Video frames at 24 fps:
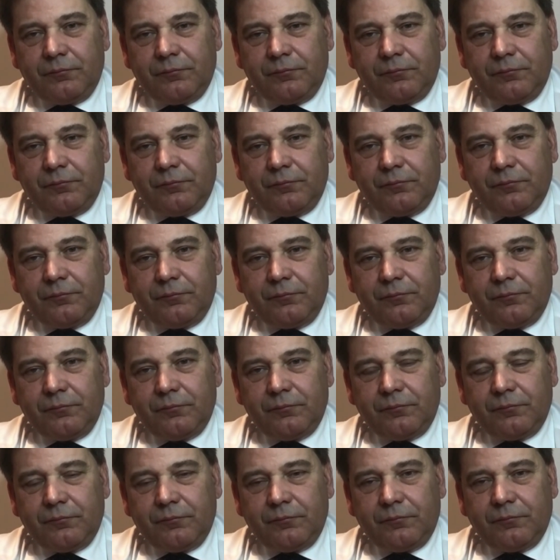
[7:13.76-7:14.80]

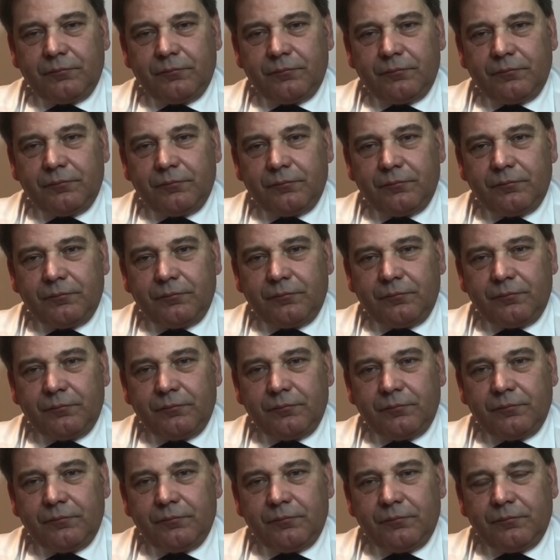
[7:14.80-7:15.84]

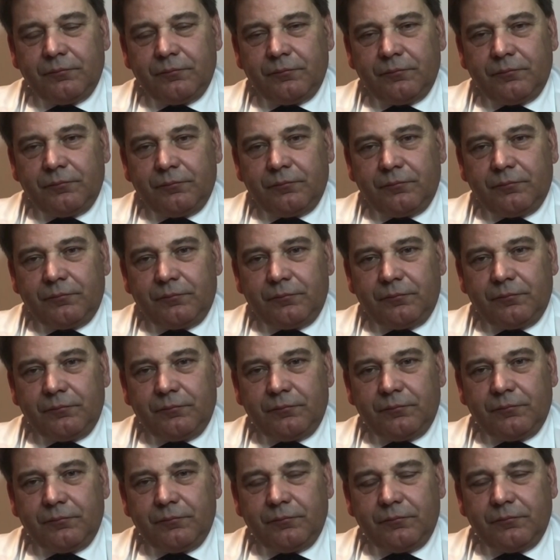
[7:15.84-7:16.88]

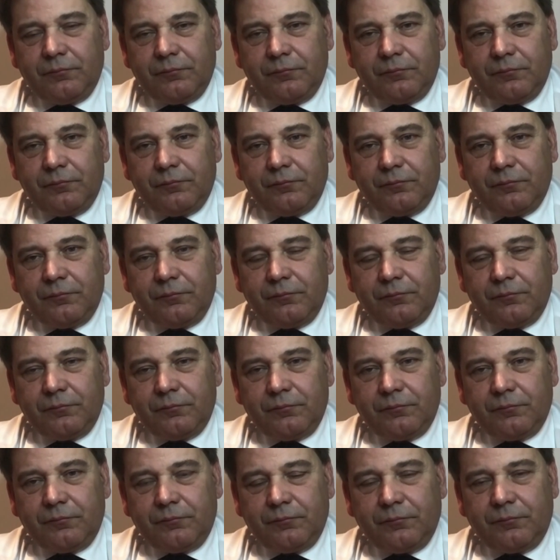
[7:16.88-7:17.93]

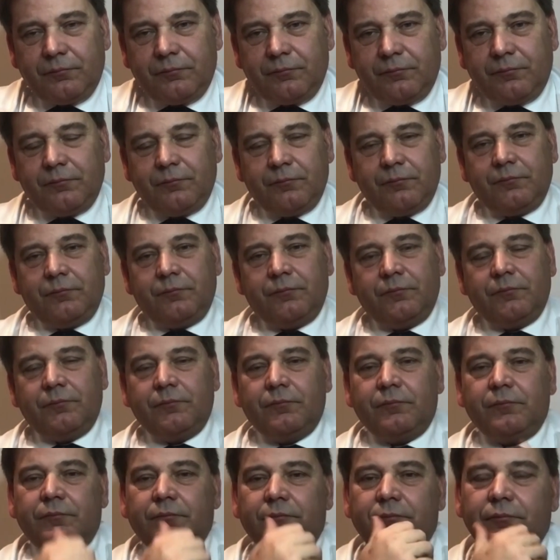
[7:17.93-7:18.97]

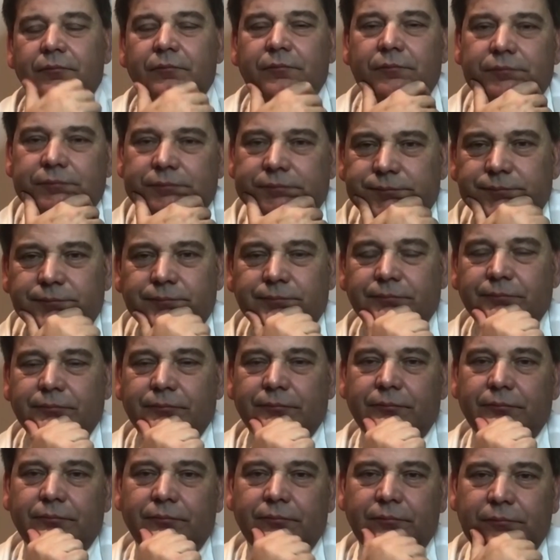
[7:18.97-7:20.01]

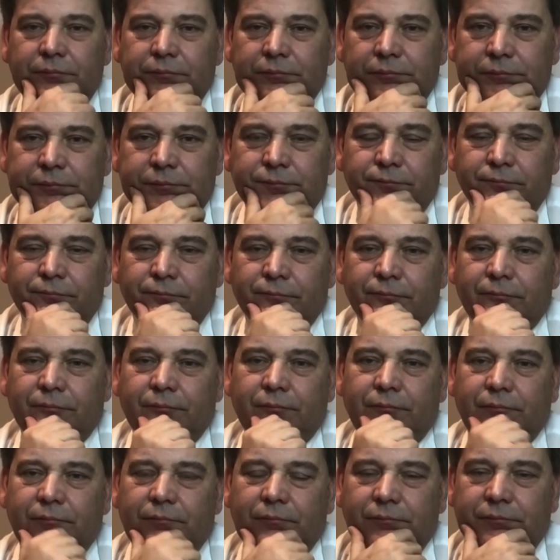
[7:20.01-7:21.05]

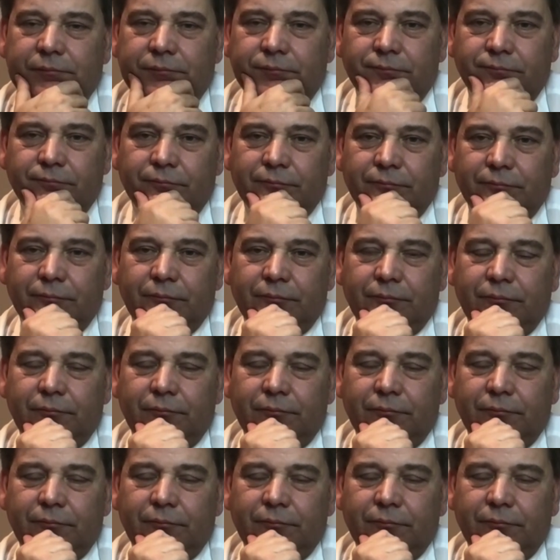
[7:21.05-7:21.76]
The person shown says nothing.